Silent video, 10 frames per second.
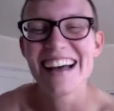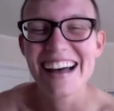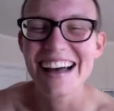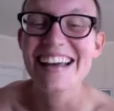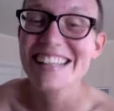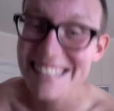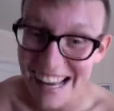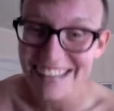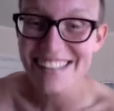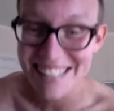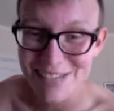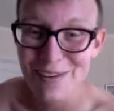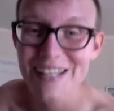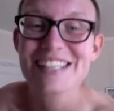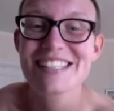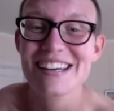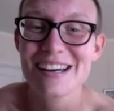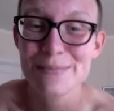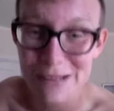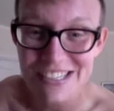
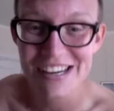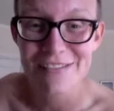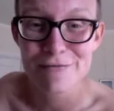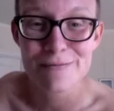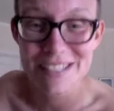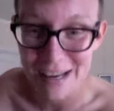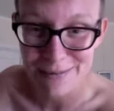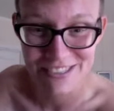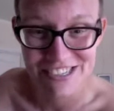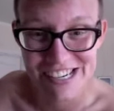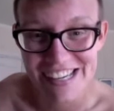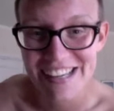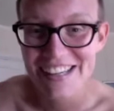post-op from my top surgery.